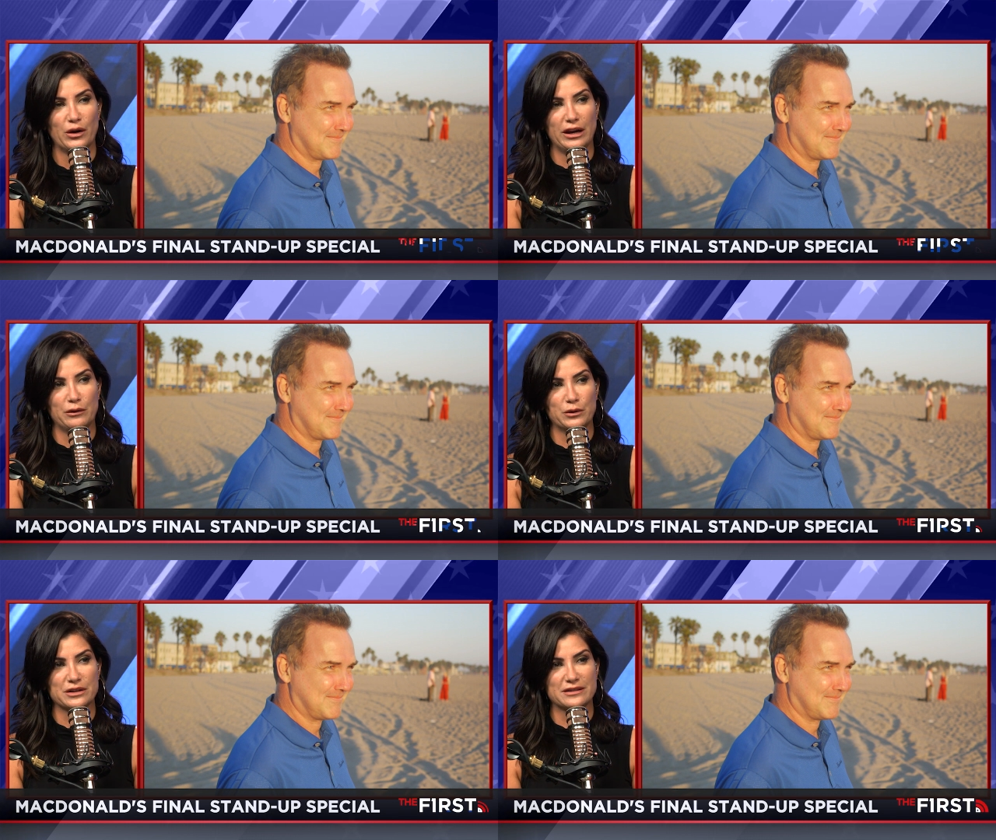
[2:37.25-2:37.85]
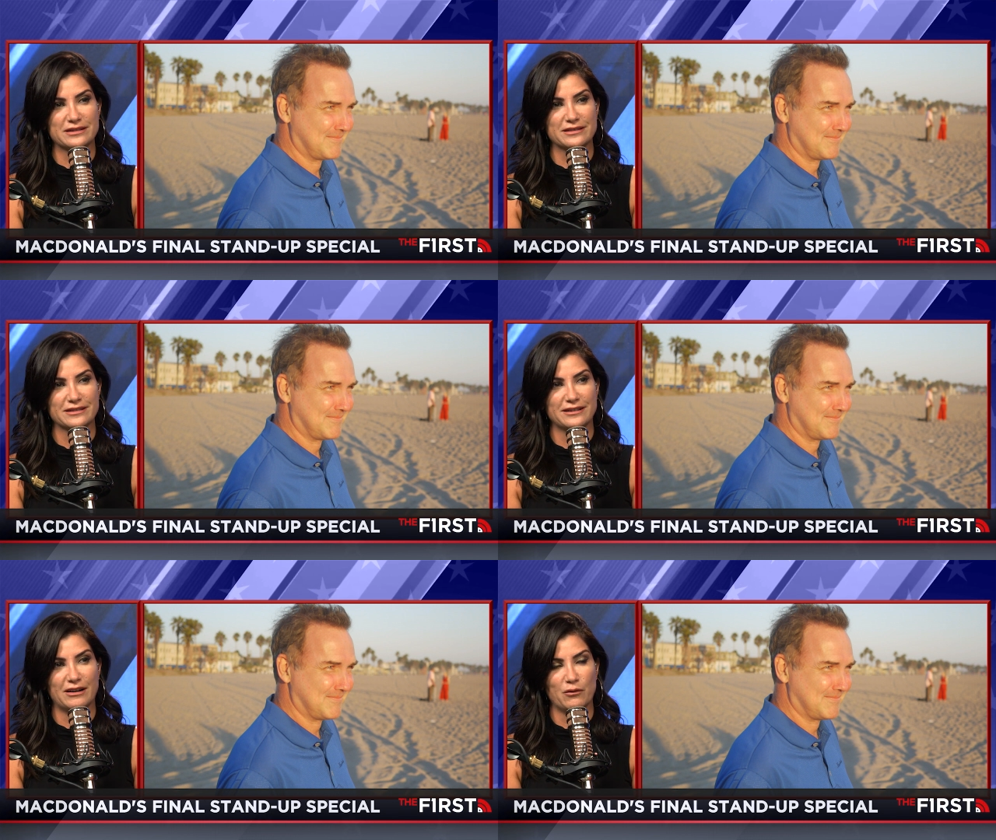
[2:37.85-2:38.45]
Speaker 1: it was
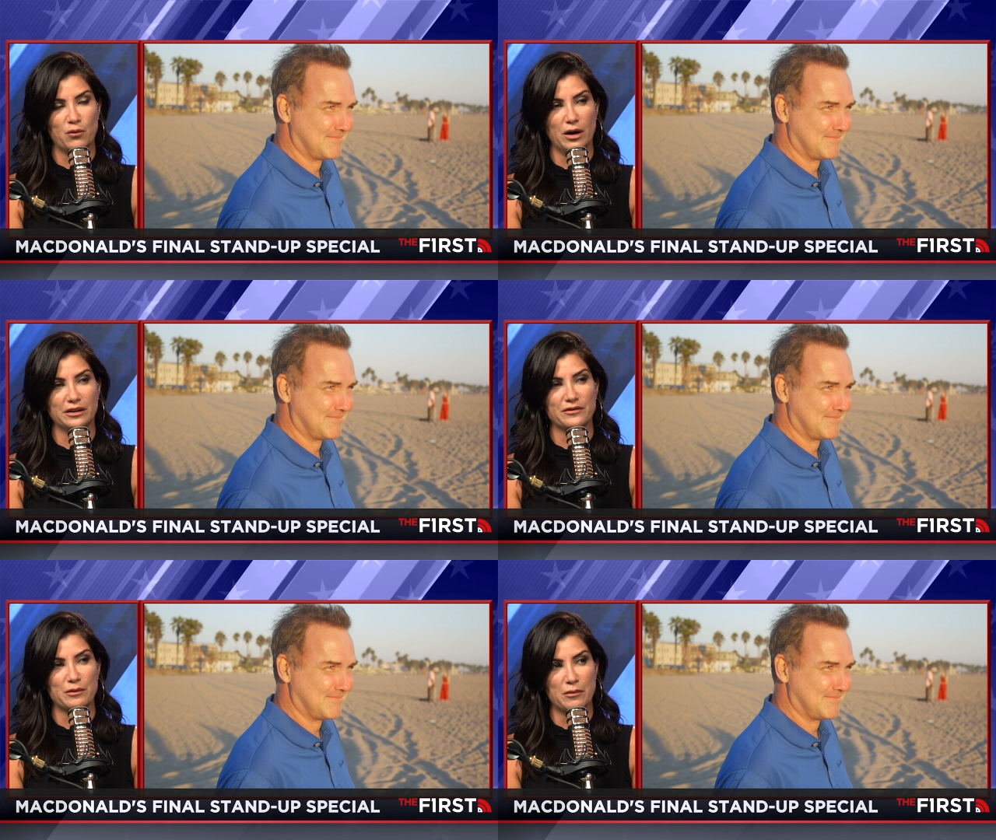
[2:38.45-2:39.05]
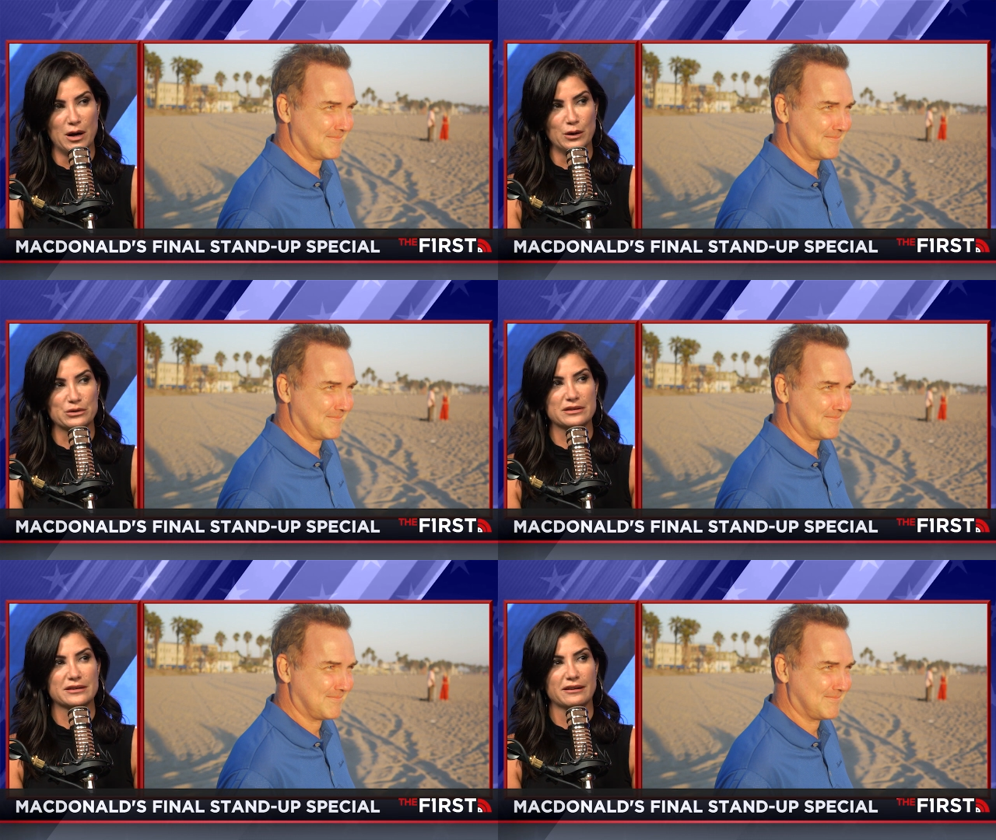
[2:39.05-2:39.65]
one of the
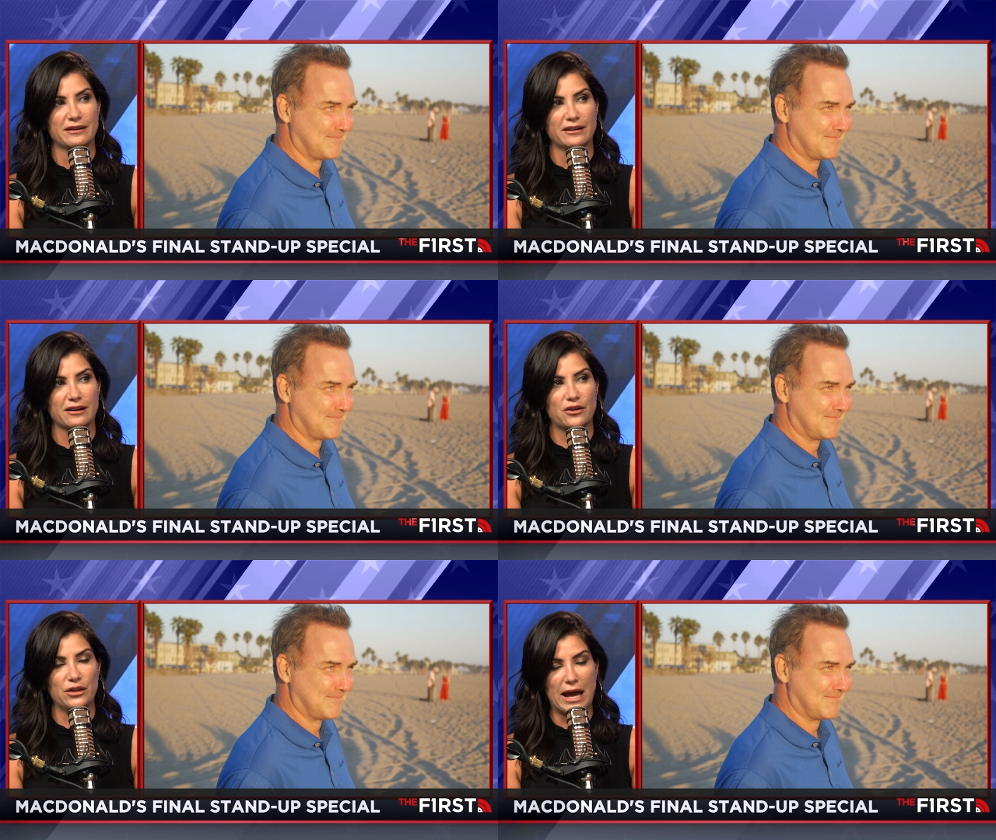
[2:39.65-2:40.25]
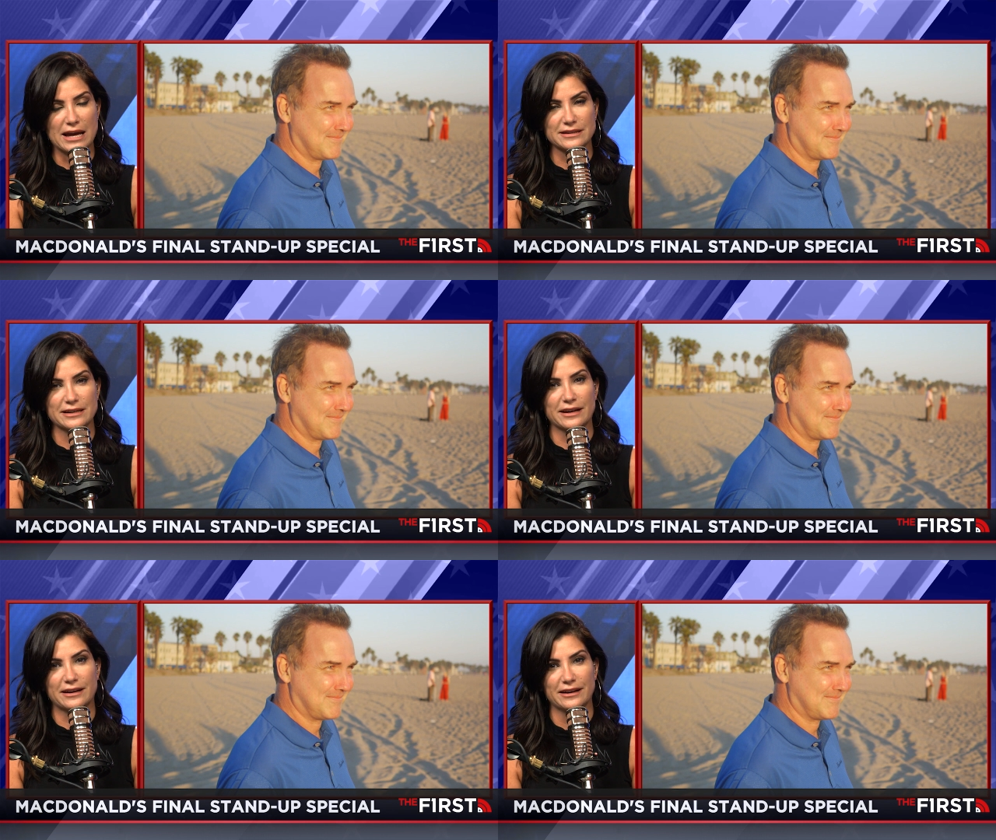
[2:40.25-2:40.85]
most
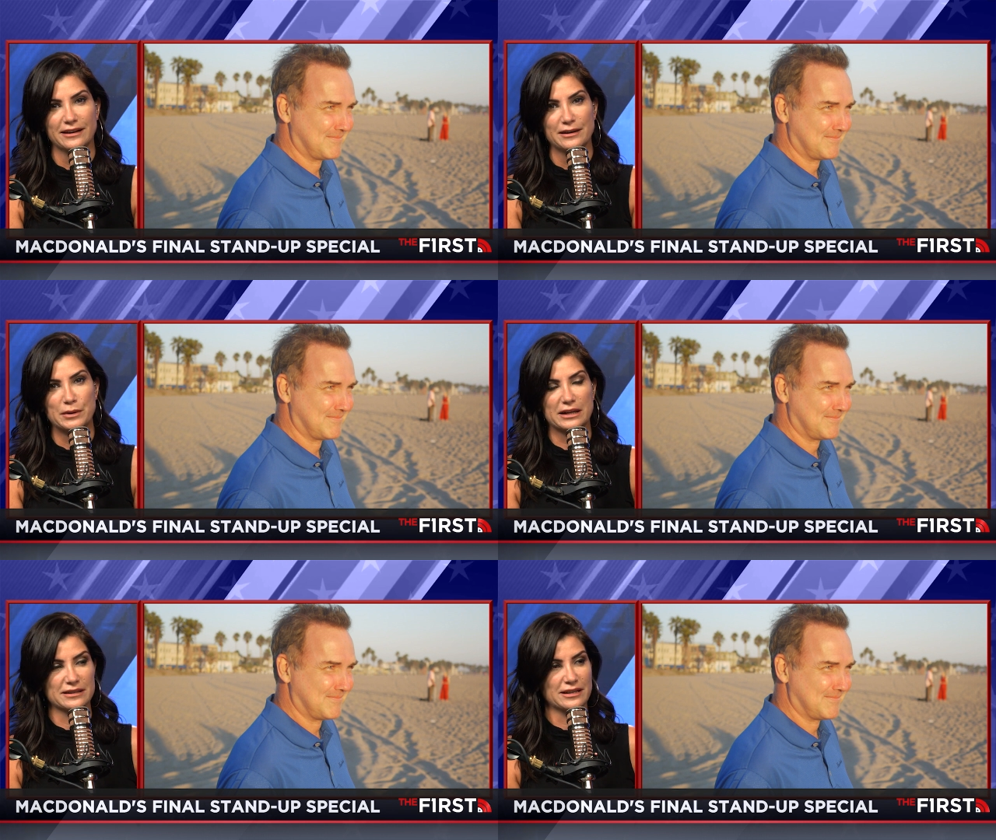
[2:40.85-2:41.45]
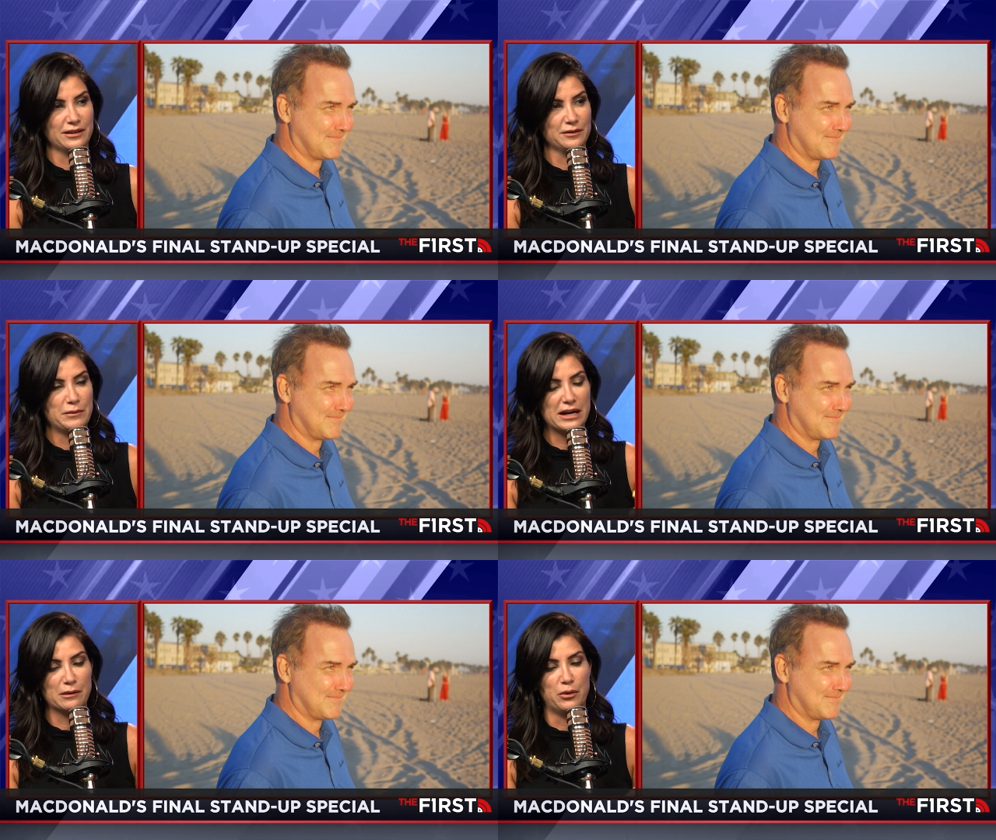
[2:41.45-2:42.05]
classic because he'll
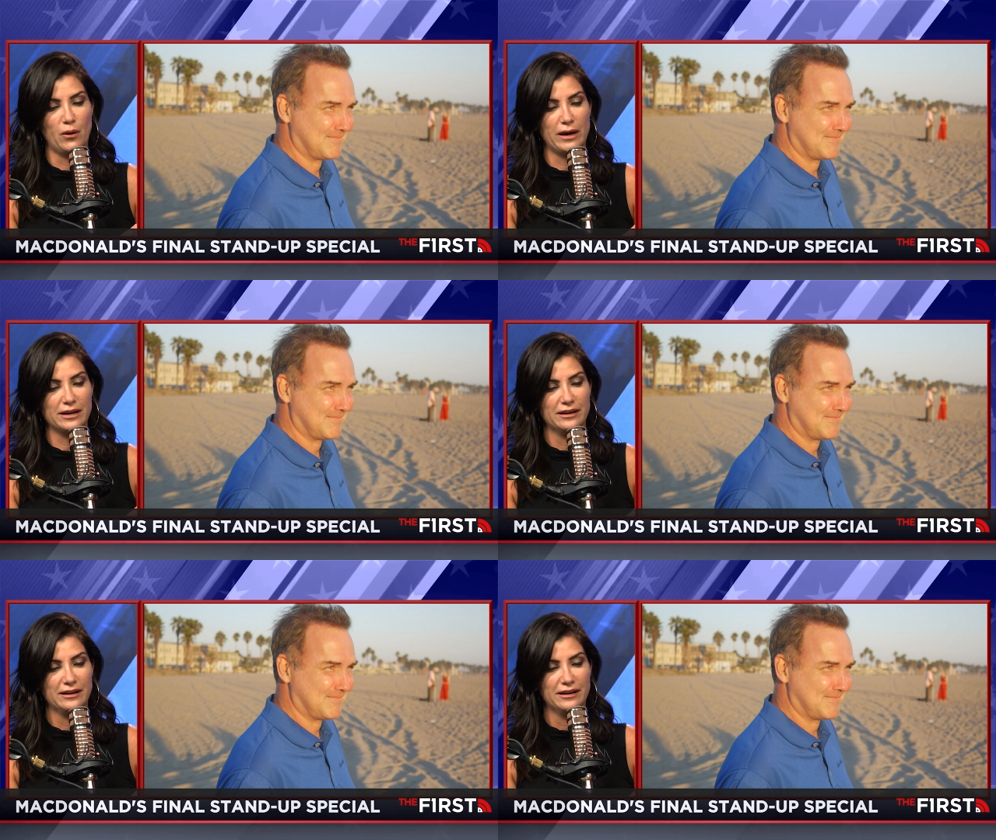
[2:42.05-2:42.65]
make a point